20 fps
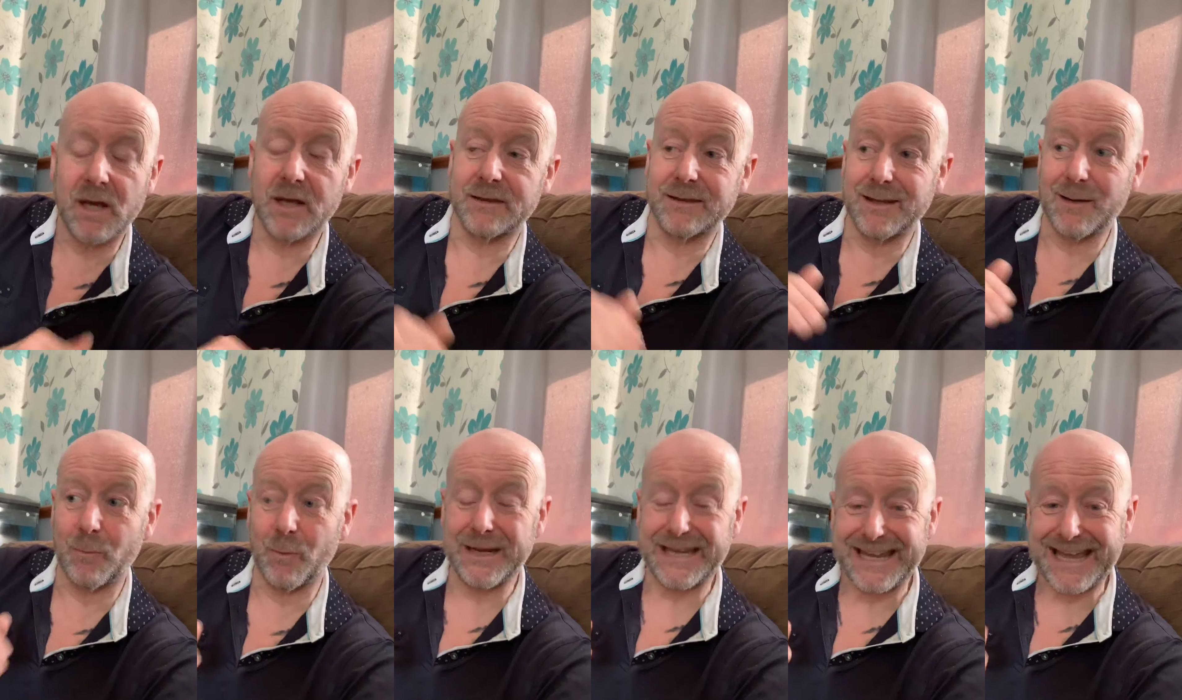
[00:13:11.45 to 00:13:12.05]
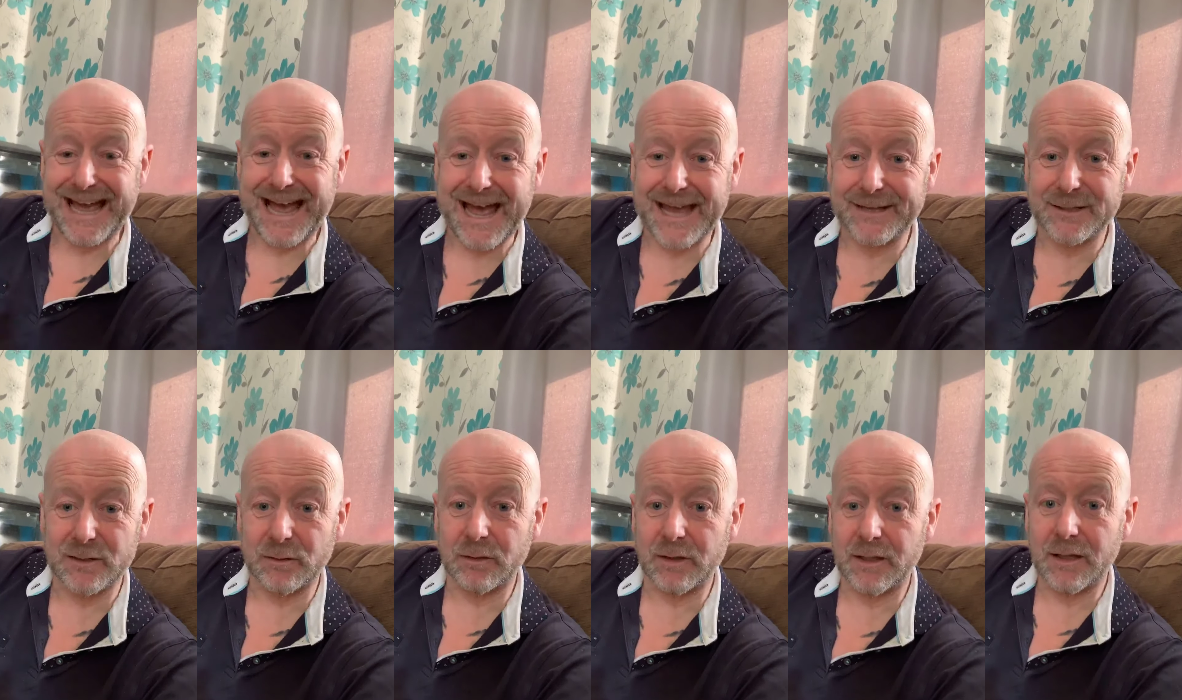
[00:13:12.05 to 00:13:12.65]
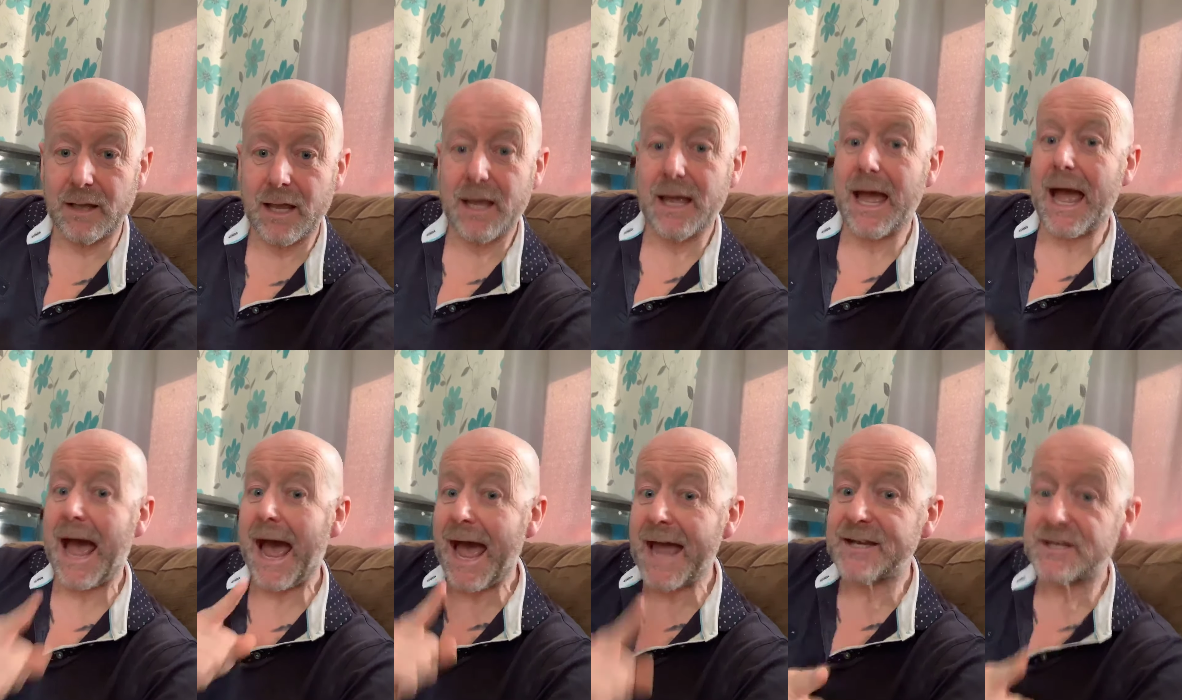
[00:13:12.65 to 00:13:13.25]
I think we can do it
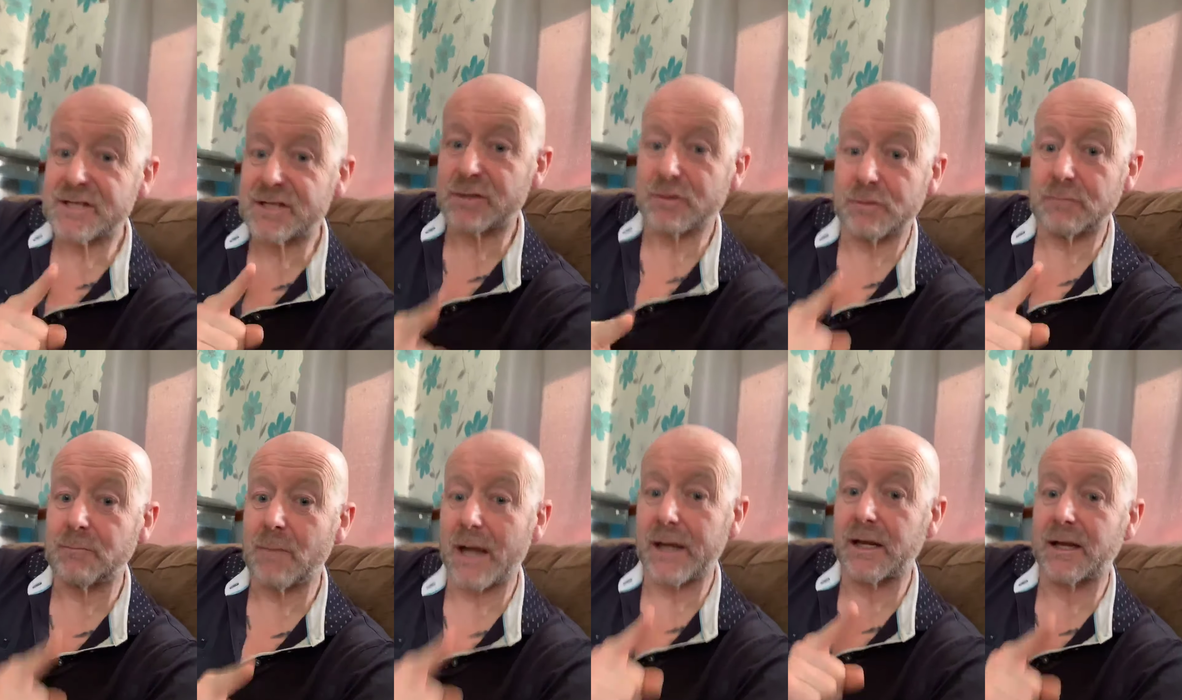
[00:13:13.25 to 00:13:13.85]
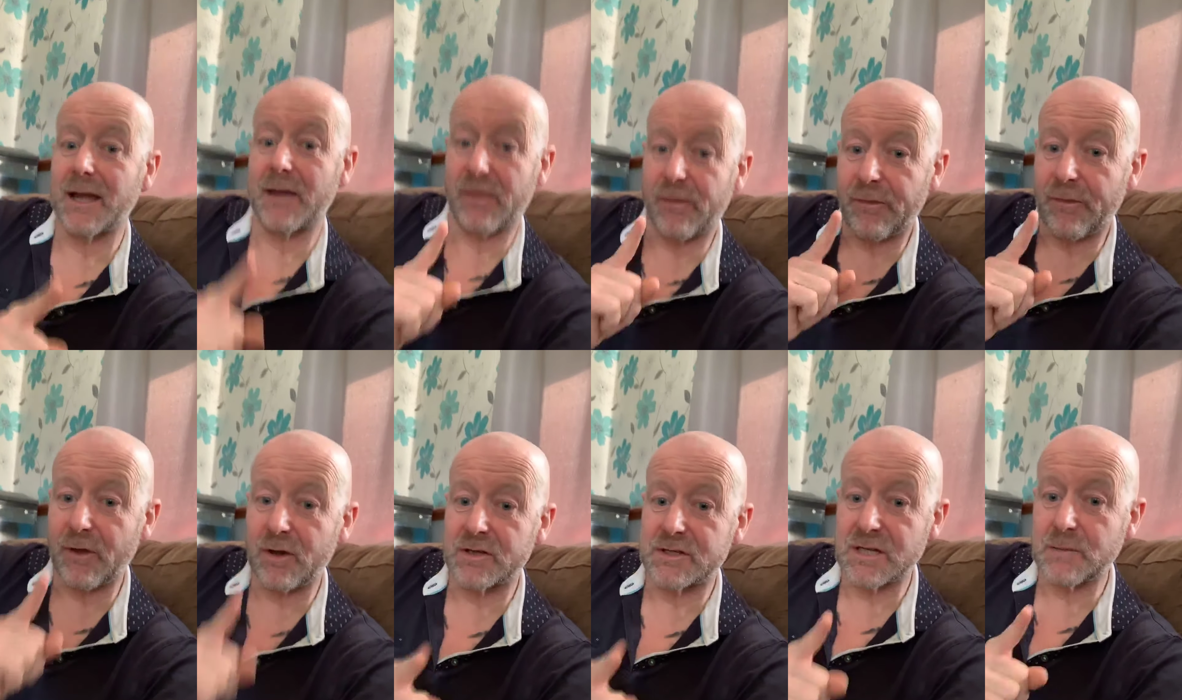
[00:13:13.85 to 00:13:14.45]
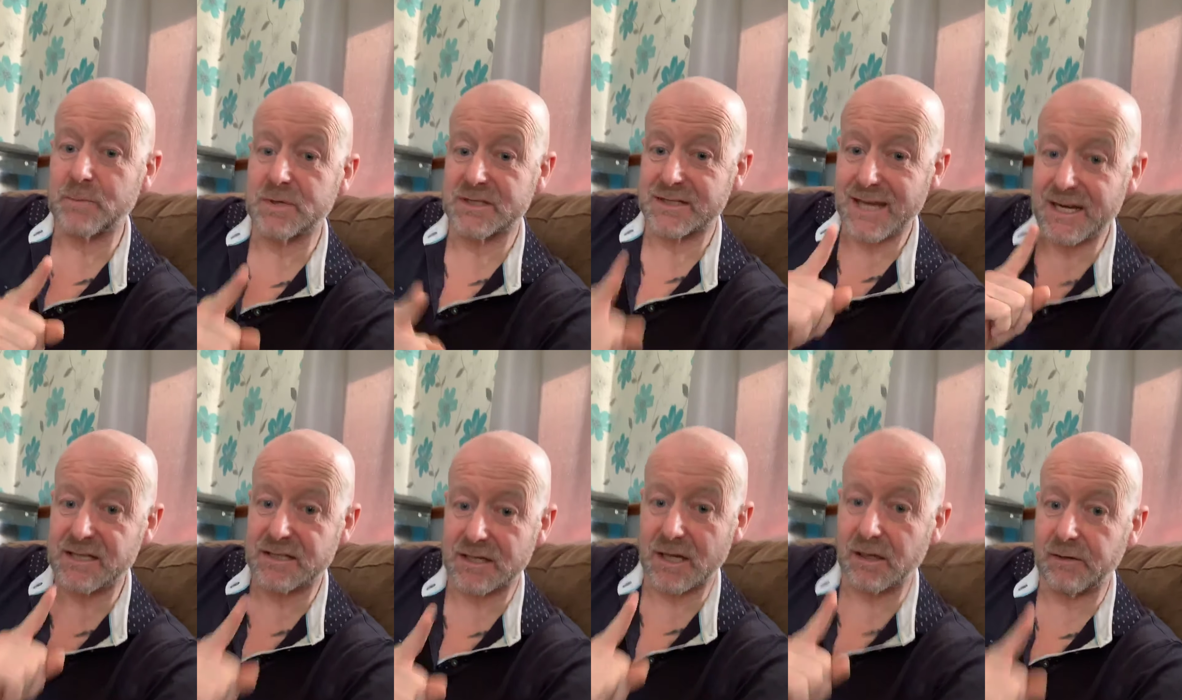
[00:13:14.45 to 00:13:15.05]
and still make
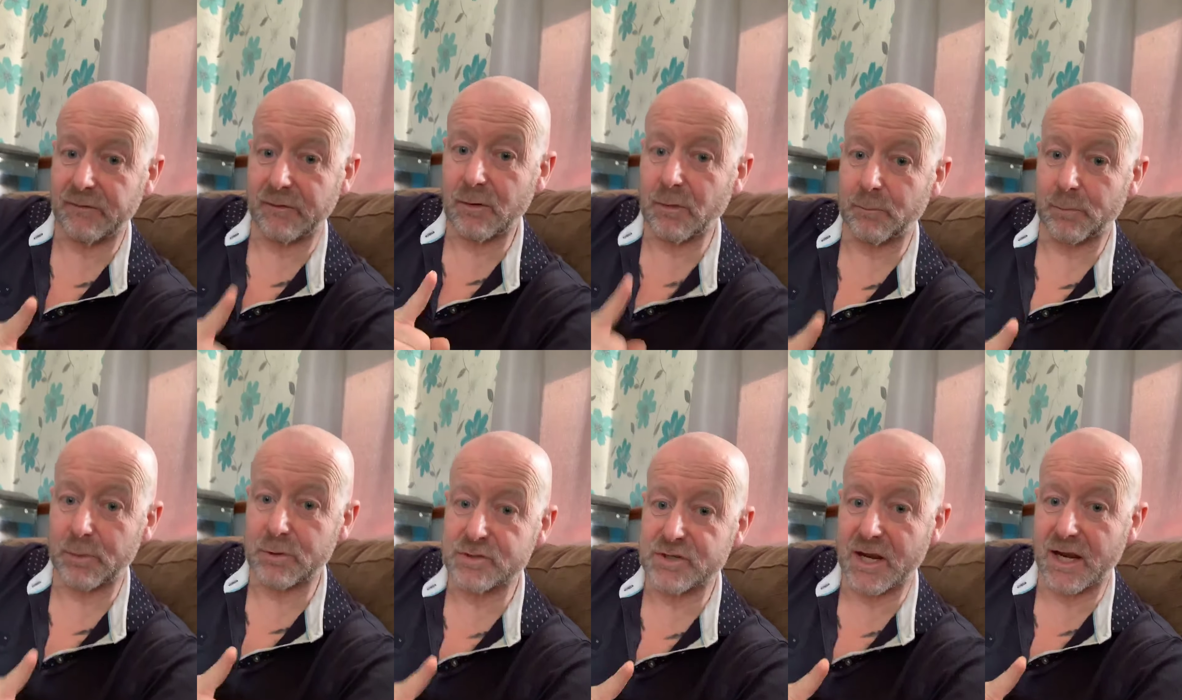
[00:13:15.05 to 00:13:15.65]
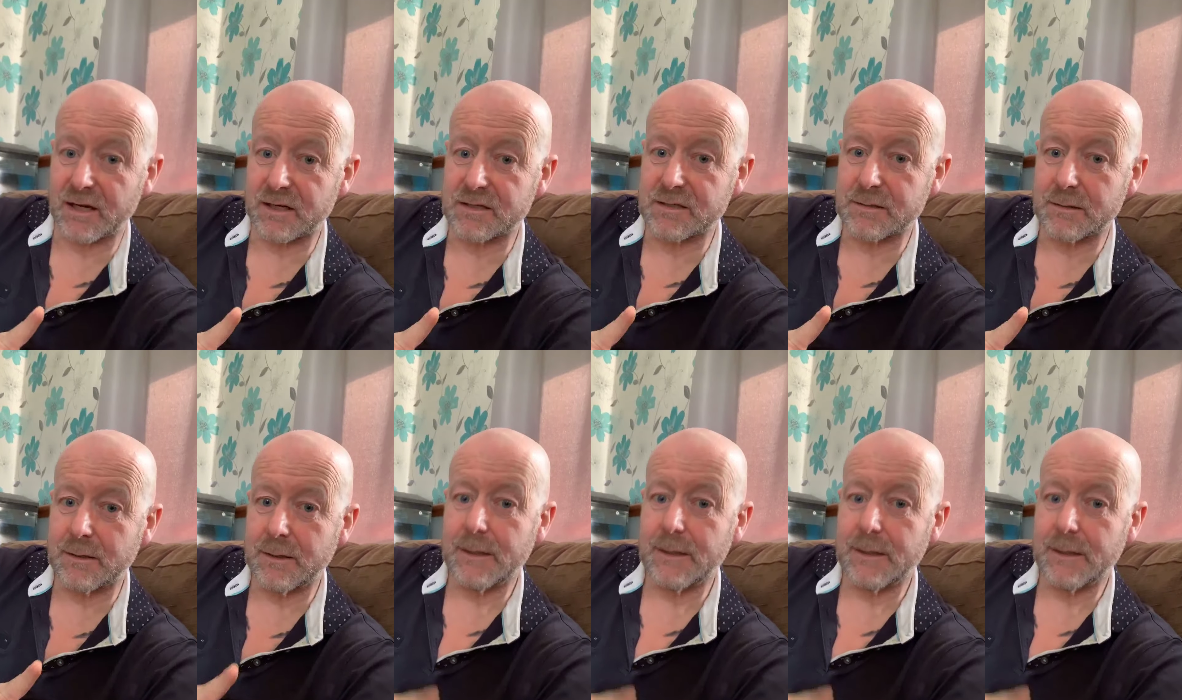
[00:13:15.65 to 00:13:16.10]
30% saving on projects